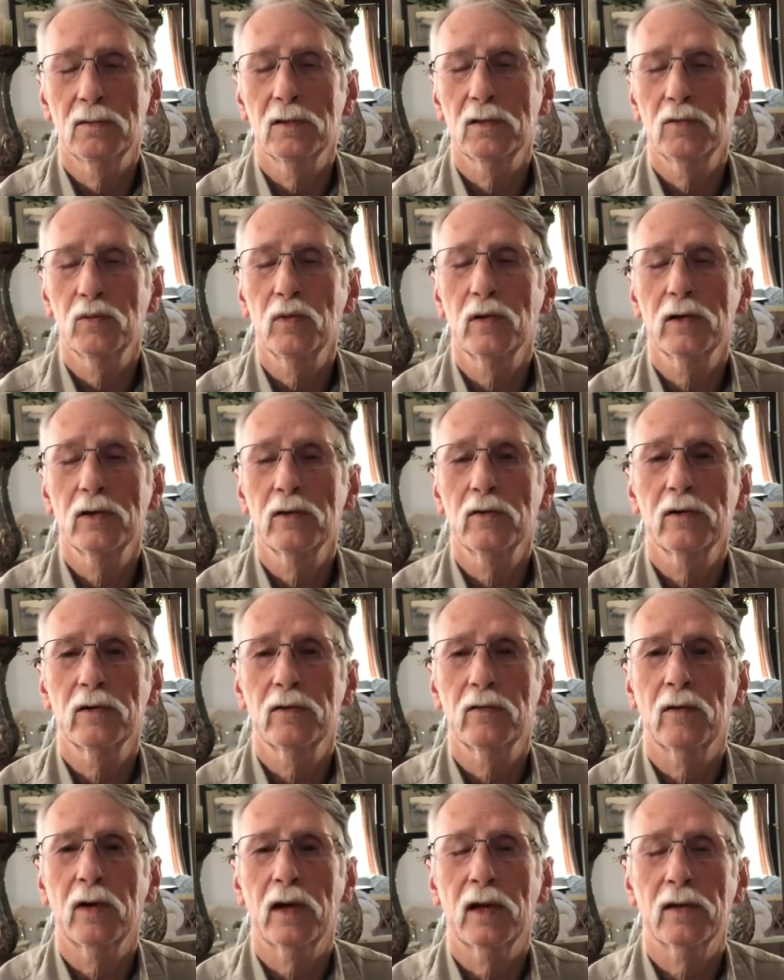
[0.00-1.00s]
we're doing the
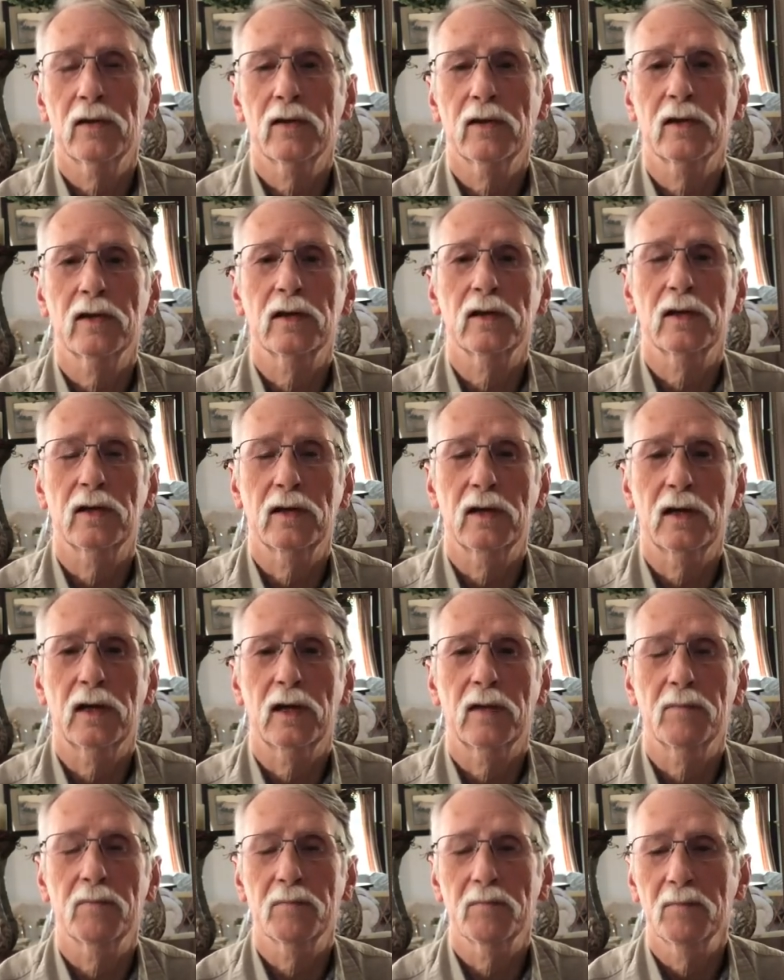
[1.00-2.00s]
right thing in
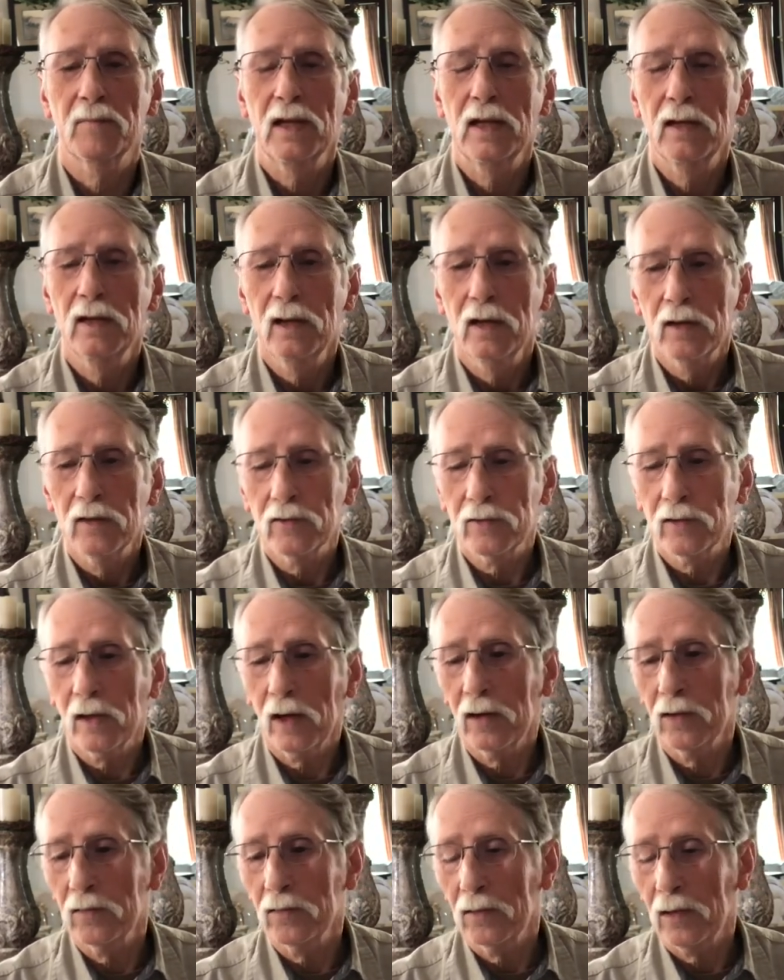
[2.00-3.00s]
that.
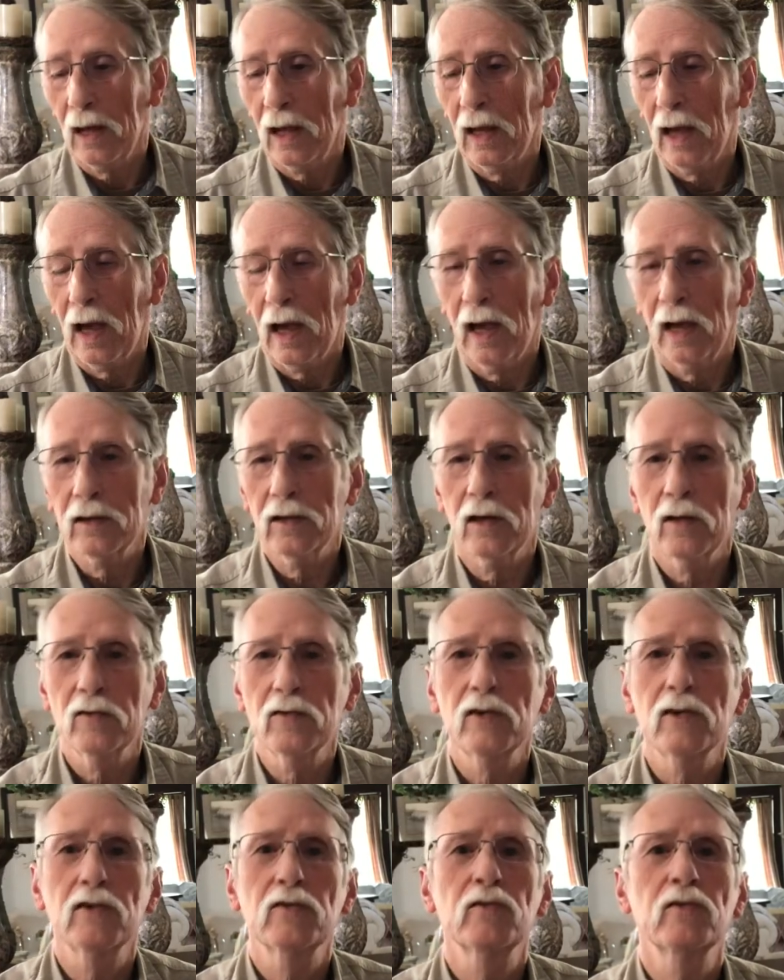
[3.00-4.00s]
So I know
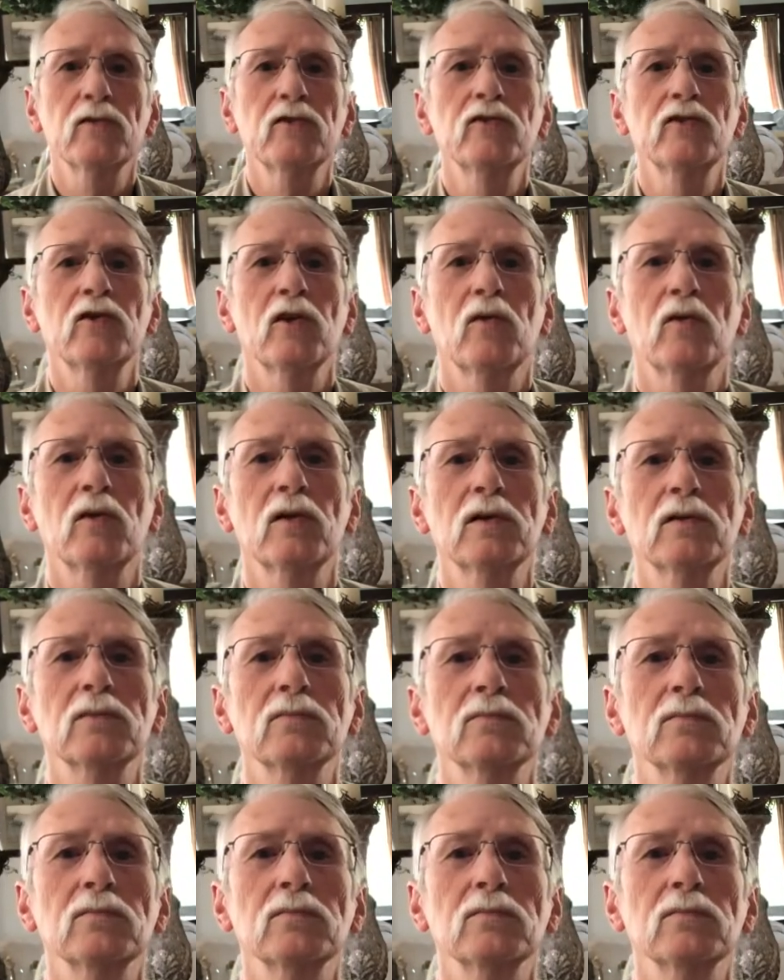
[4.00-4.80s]
this was short,